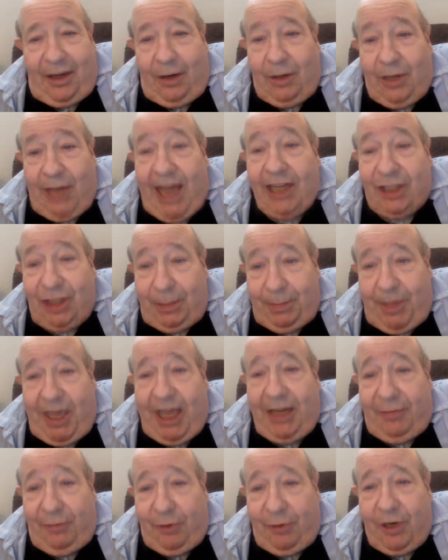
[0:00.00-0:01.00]
Catchy
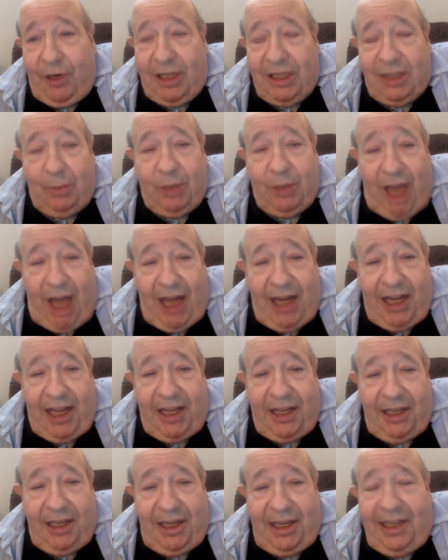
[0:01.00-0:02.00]
paid for us. So we got
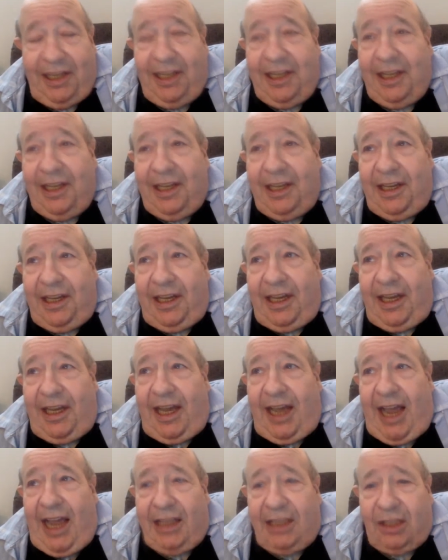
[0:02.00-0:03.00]
in.
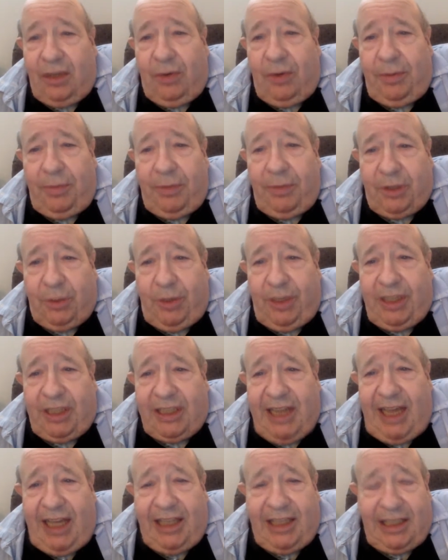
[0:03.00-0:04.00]
And so in between
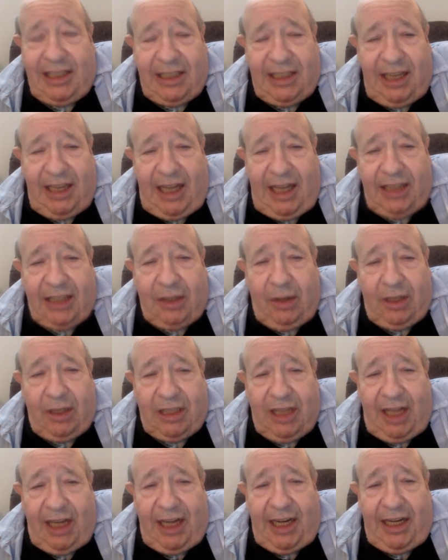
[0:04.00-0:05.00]
sets, I saw
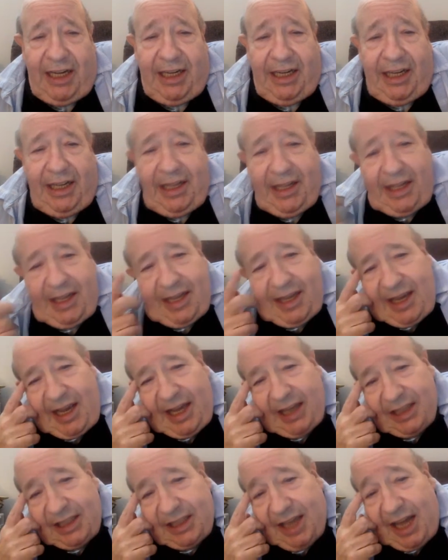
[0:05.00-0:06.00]
Sonny,
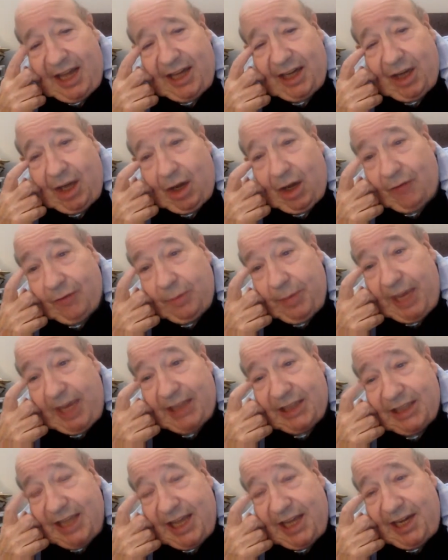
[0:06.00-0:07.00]
as he kind of got off the
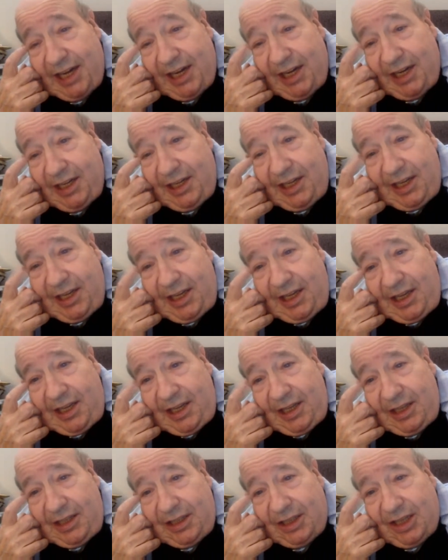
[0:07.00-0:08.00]
bandstand,
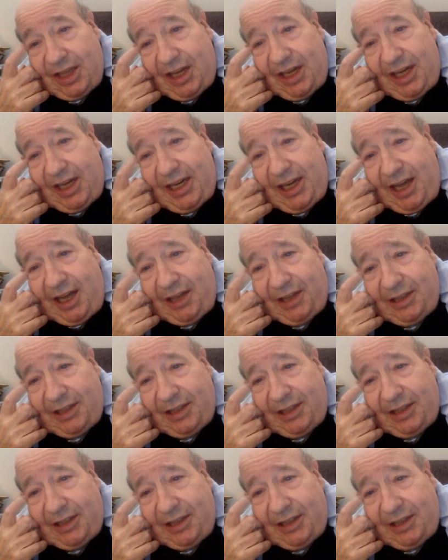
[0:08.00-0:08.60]
Sonny